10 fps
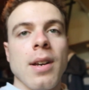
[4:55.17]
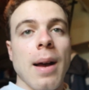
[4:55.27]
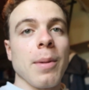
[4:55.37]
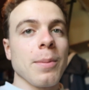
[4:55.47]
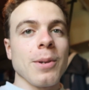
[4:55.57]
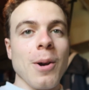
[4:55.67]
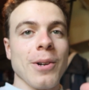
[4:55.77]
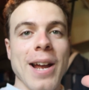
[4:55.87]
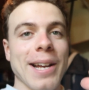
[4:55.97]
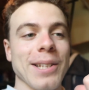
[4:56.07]
I'm gonna be all
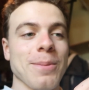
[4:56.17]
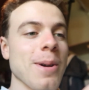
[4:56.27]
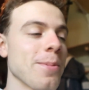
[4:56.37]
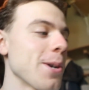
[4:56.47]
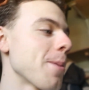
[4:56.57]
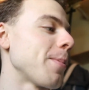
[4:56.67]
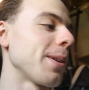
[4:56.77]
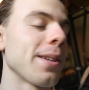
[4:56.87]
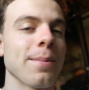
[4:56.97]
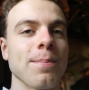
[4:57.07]
cracking this puppy
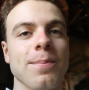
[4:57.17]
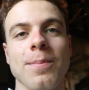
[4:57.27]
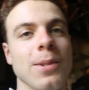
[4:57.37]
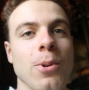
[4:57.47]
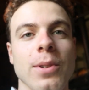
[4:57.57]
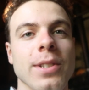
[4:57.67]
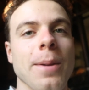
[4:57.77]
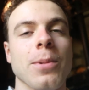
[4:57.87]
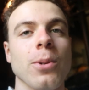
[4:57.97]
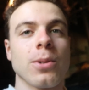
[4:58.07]
open and doing step 2.